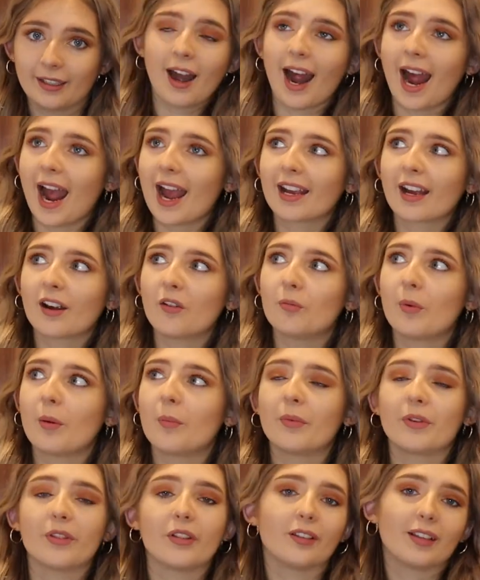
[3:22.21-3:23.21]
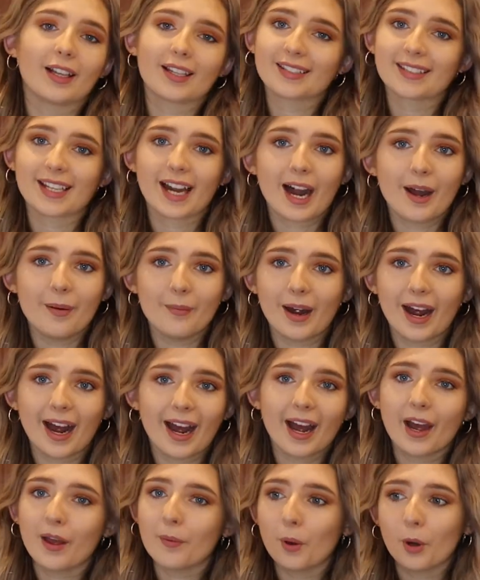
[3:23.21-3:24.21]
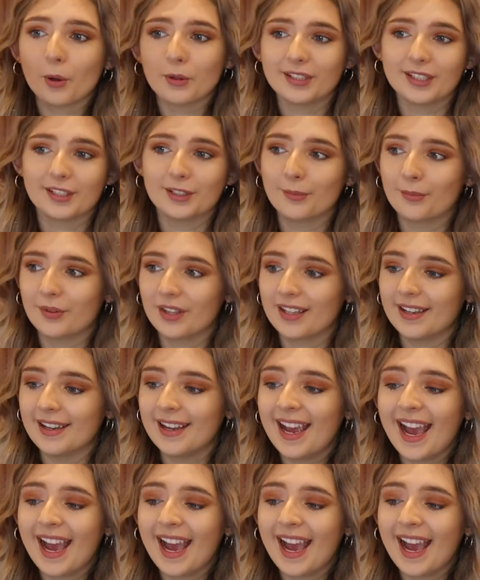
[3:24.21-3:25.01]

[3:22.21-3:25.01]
I can't remember the last time I posted something